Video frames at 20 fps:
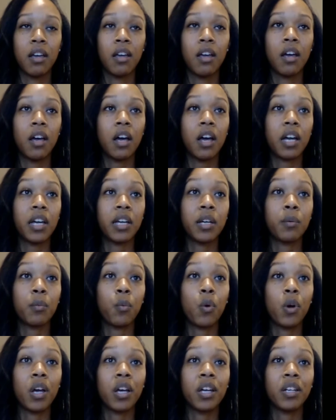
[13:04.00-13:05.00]
I am
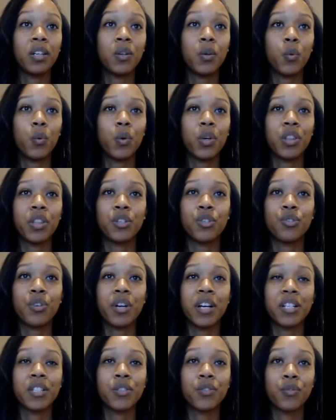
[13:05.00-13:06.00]
one with the
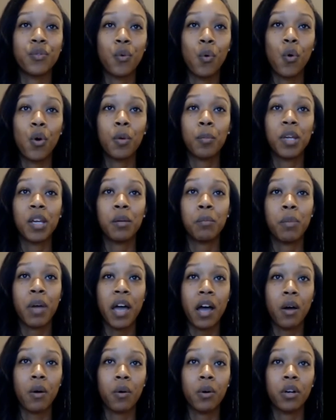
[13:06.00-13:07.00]
transforming
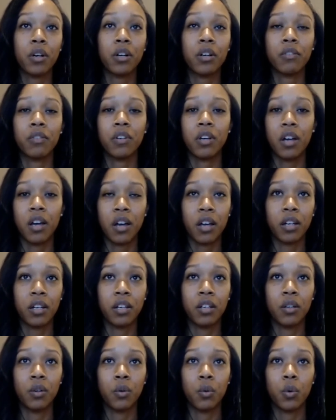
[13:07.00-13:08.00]
power of God
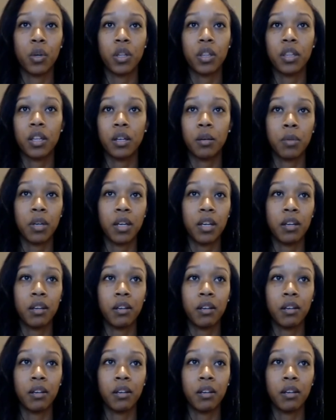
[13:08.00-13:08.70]
within me.